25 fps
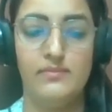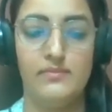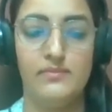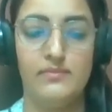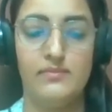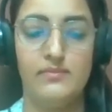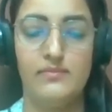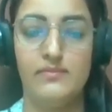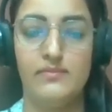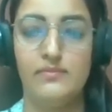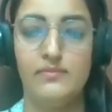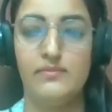
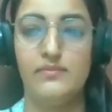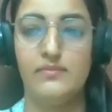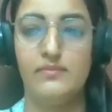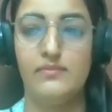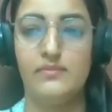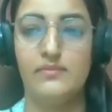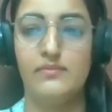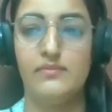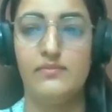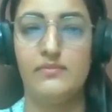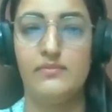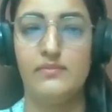
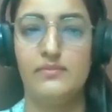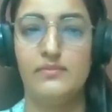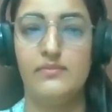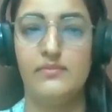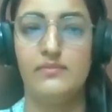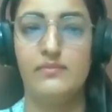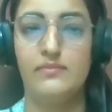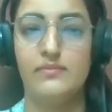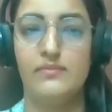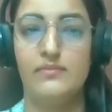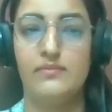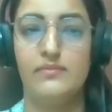
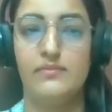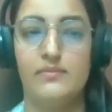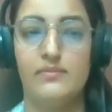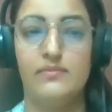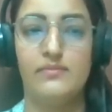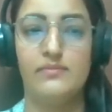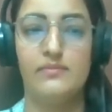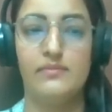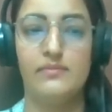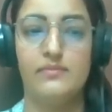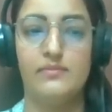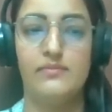
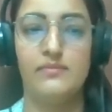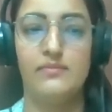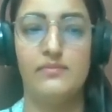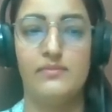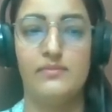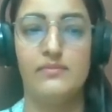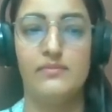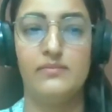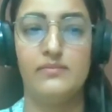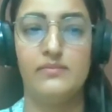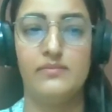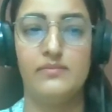
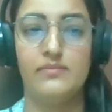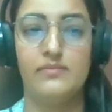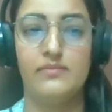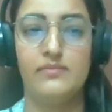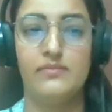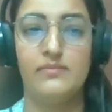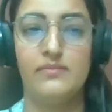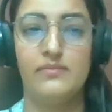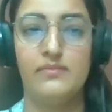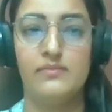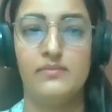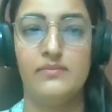
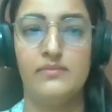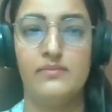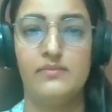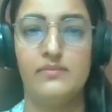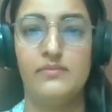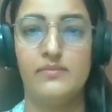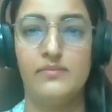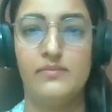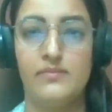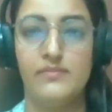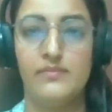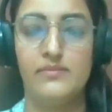
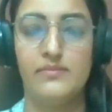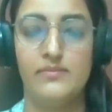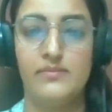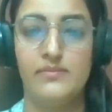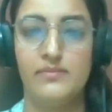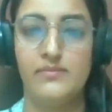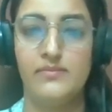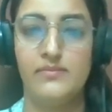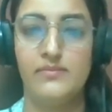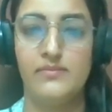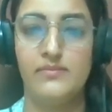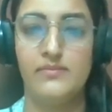
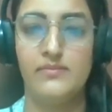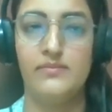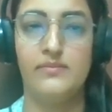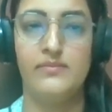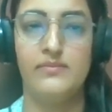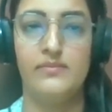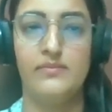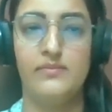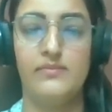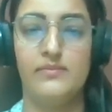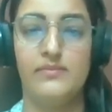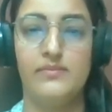
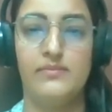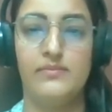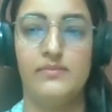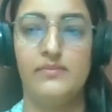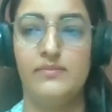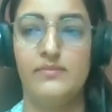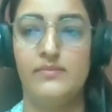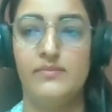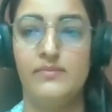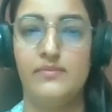This person isn't speaking.